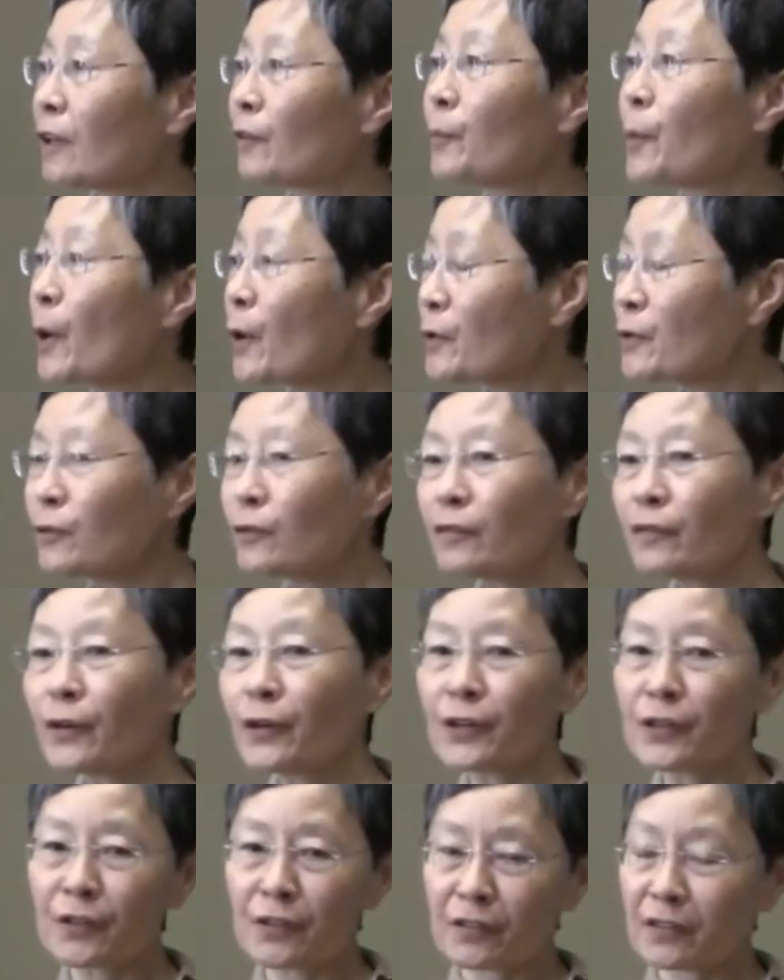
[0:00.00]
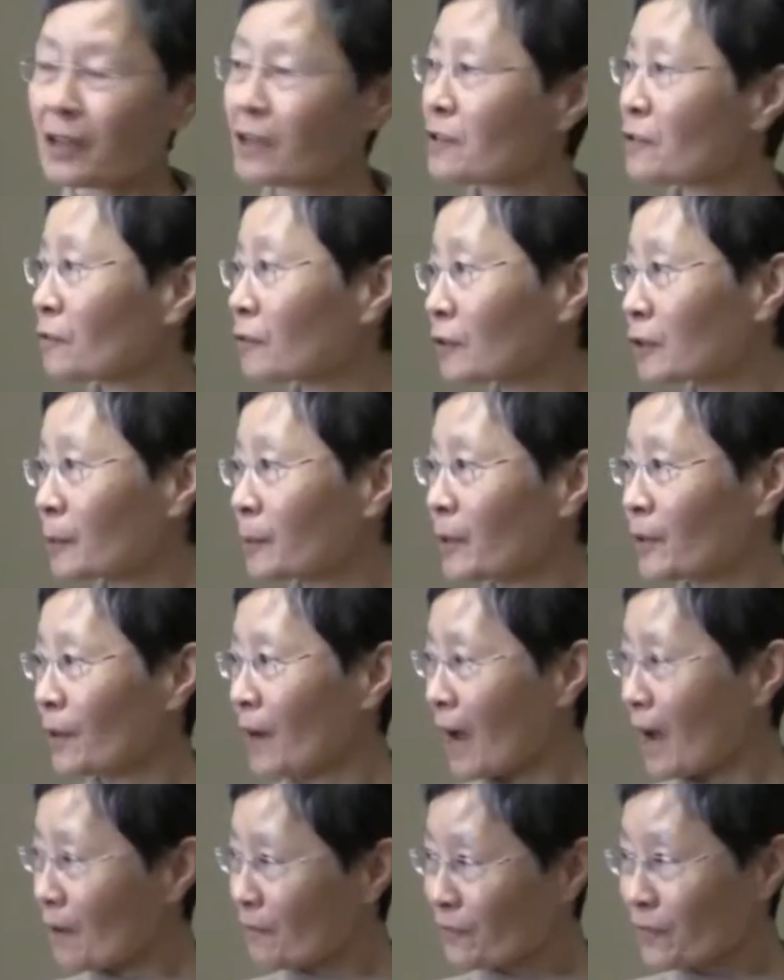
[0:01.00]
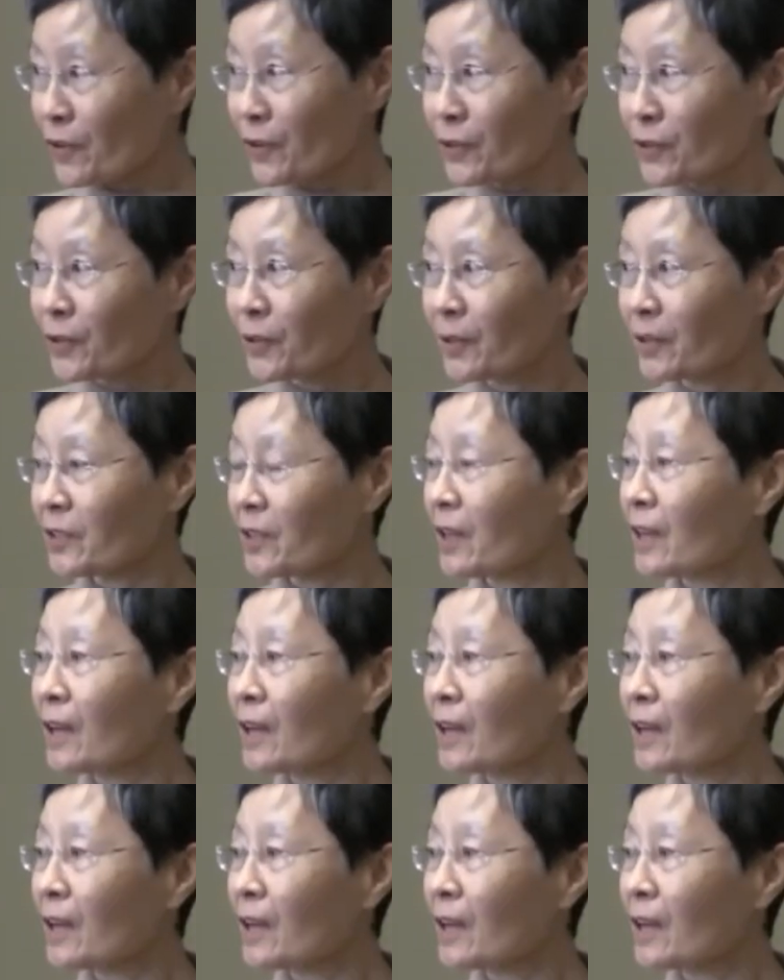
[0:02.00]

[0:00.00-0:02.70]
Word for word: The personal virtue is inscrutable, I'm virtuous.